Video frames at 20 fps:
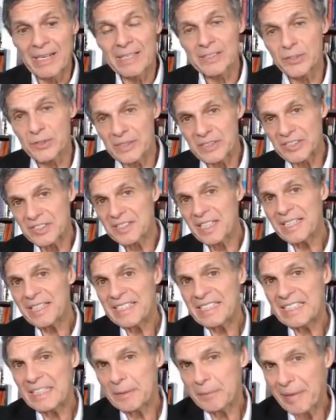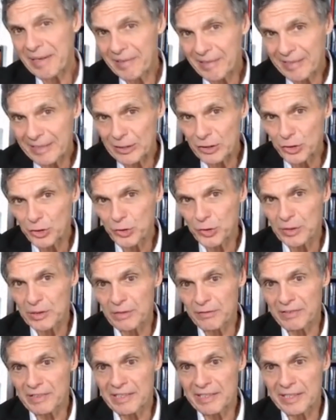So the study in the American Journal
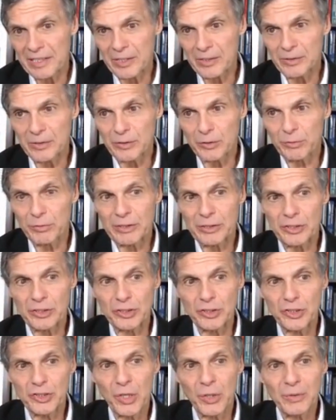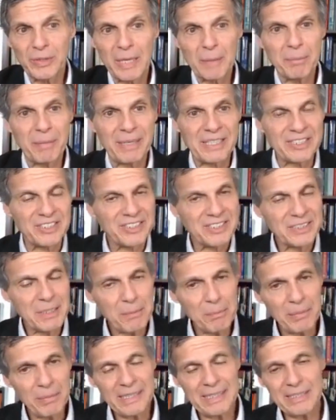of Clinical Nutrition showed that by
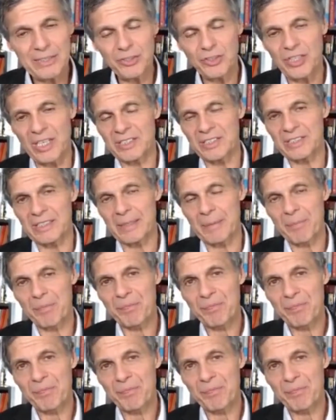simply ingesting